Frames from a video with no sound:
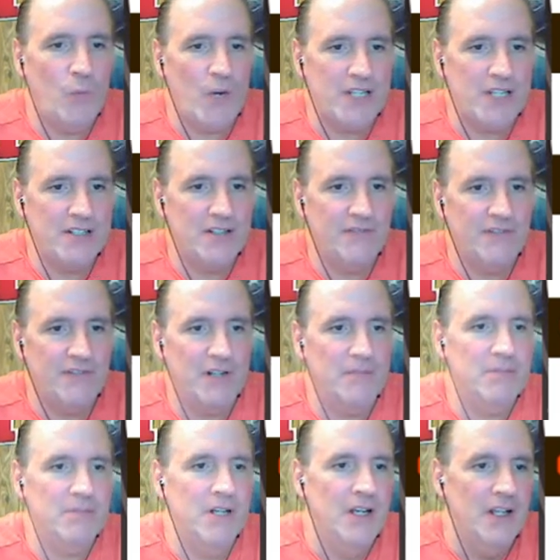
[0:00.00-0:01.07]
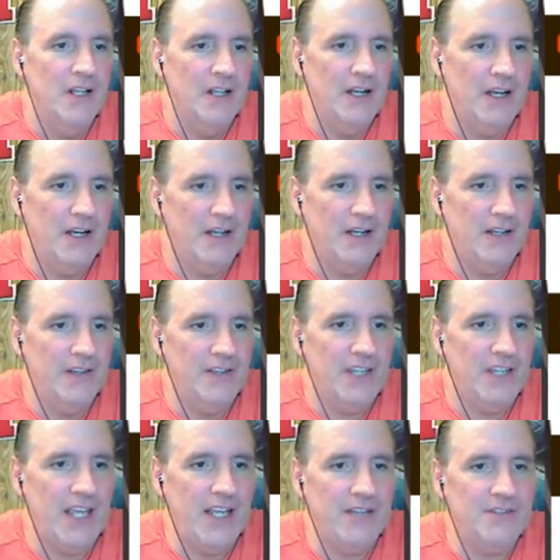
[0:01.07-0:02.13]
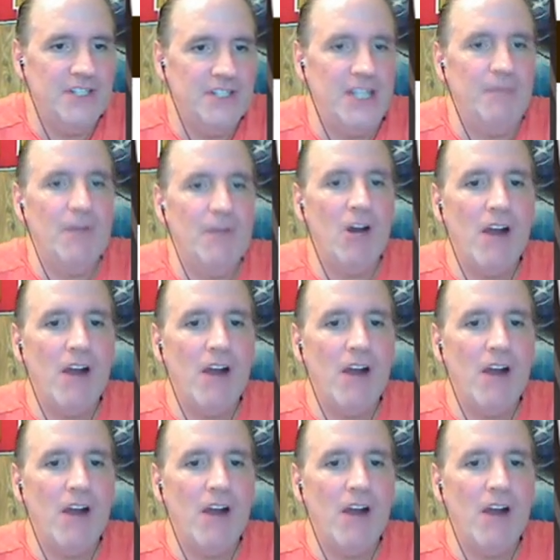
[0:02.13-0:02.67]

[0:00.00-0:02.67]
West from uh, the AFC.